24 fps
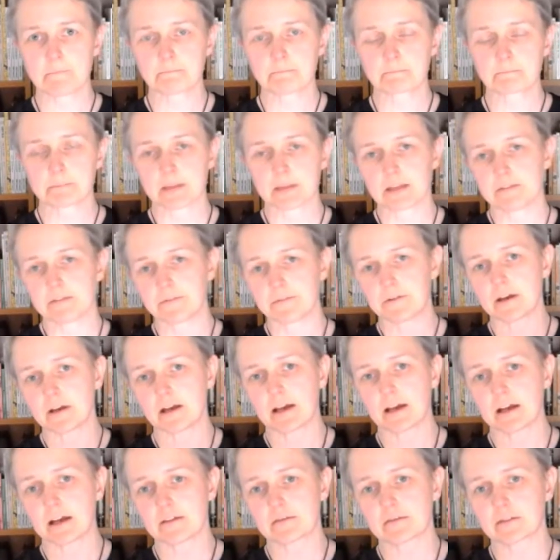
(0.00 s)
If you
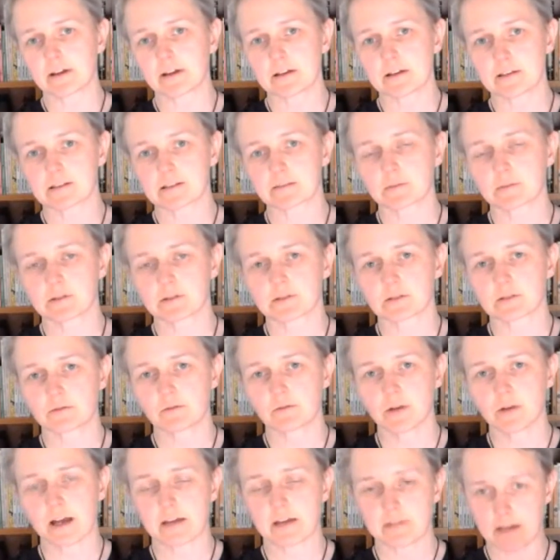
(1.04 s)
have customers who
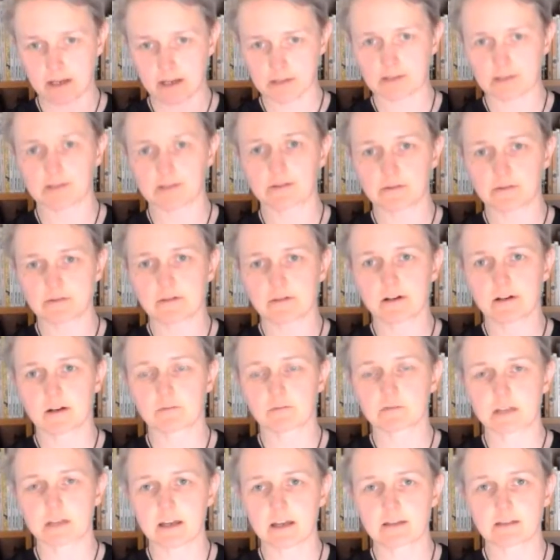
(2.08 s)
have access to their own
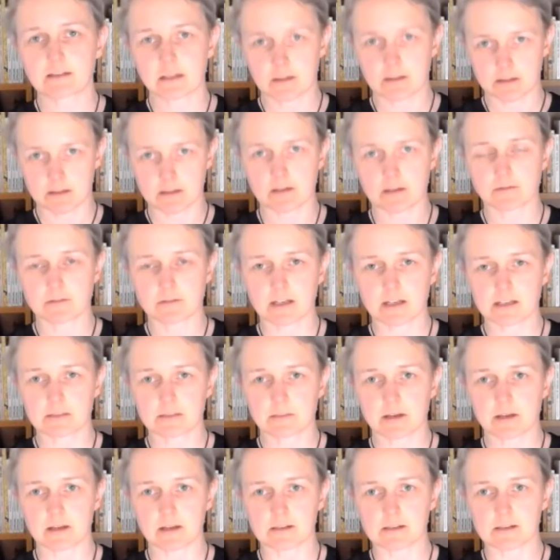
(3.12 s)
data in their own
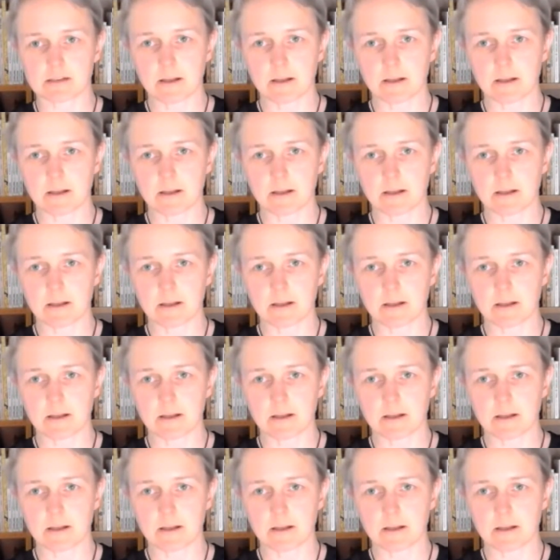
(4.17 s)
database,